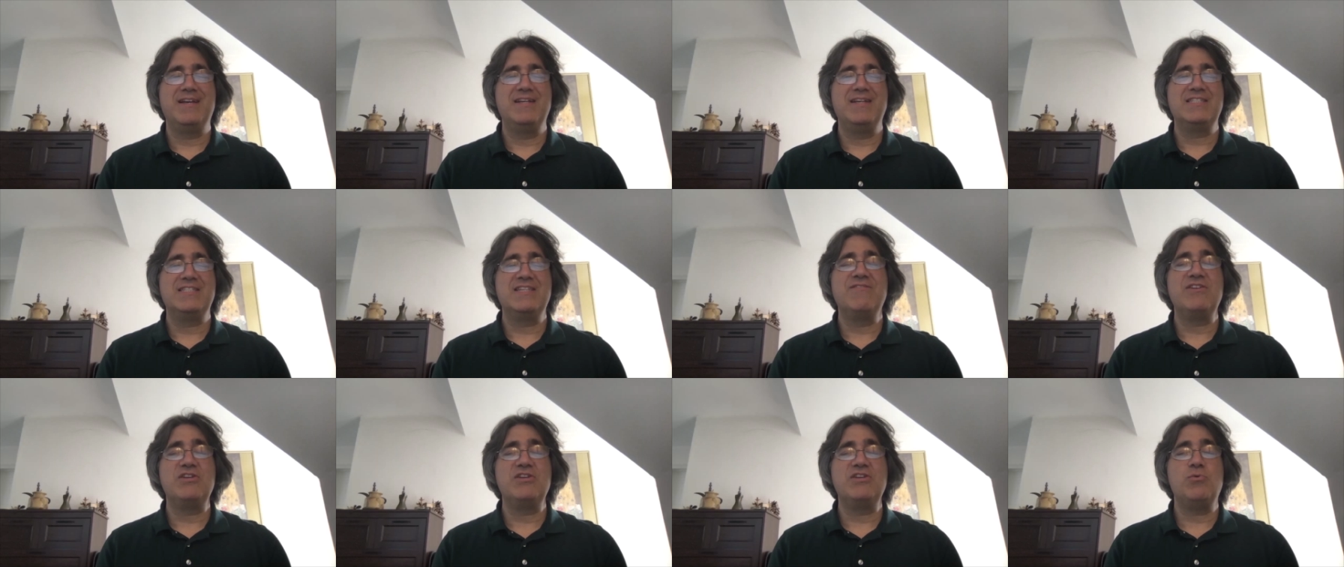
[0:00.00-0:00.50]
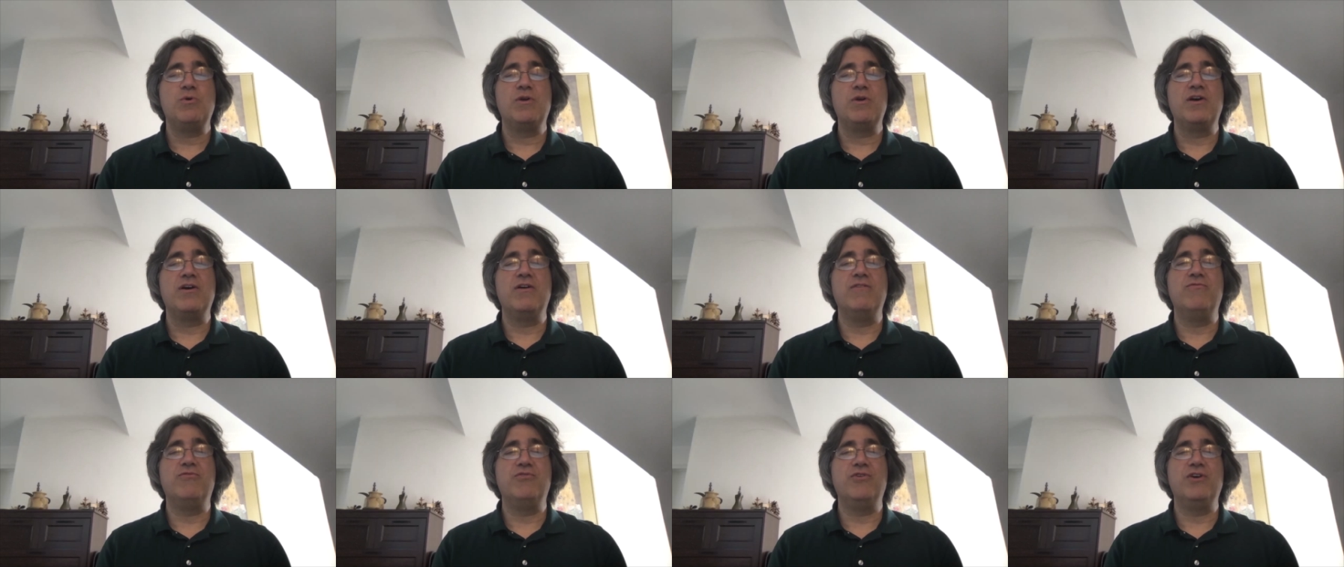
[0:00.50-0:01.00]
something you want
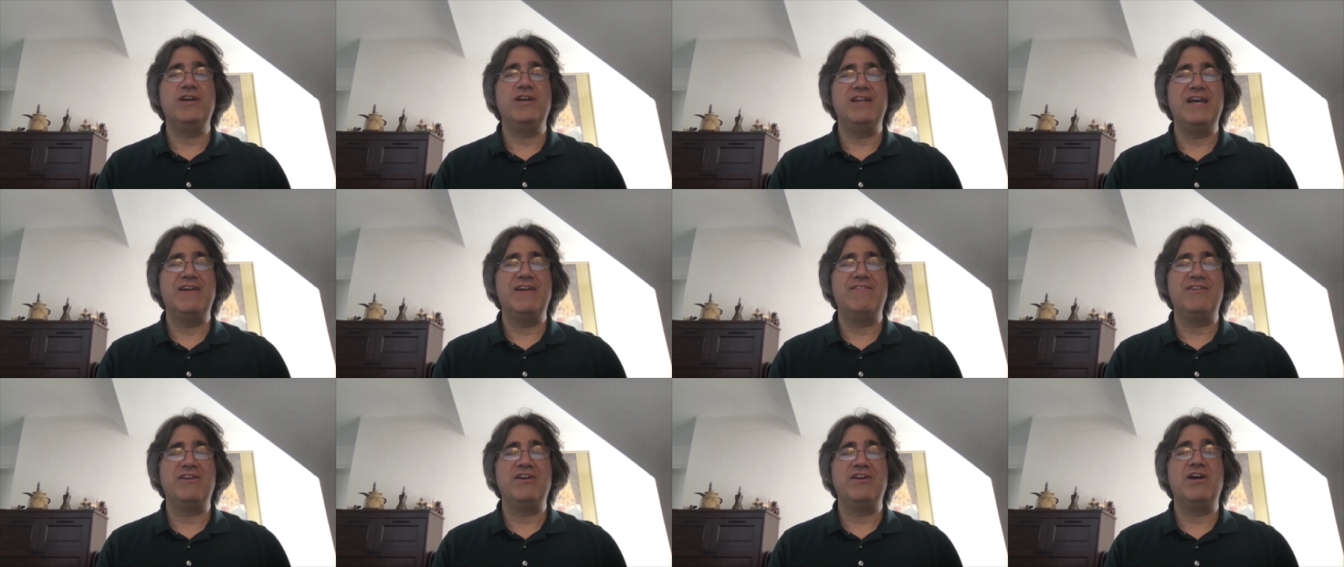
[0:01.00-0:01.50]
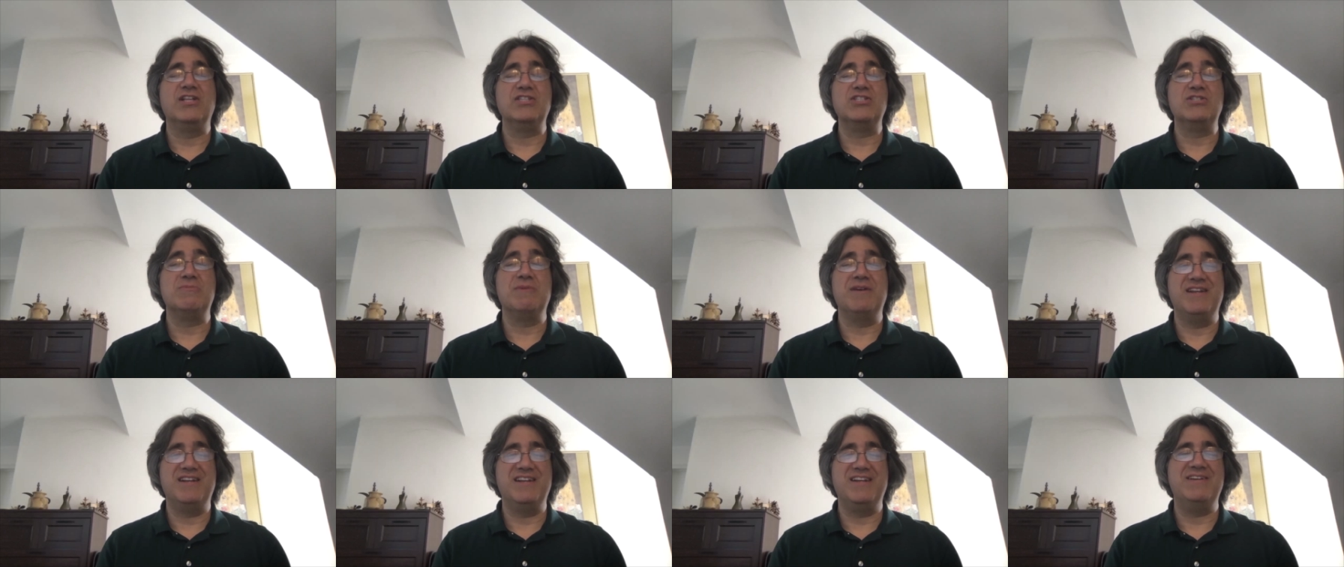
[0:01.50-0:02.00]
to avoid having
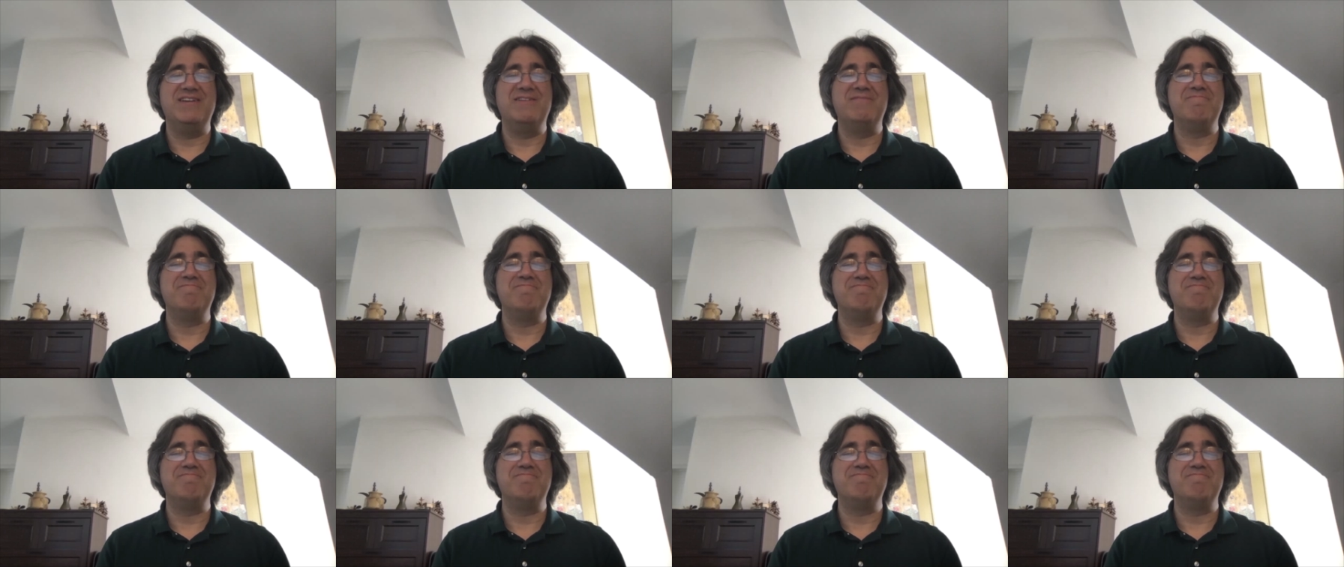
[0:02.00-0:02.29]
consummated.